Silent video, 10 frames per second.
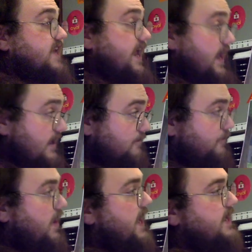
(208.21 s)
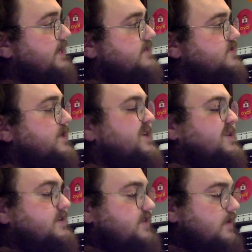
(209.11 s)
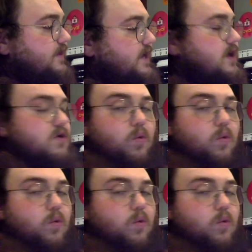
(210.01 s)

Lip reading: and Fridays, Tilly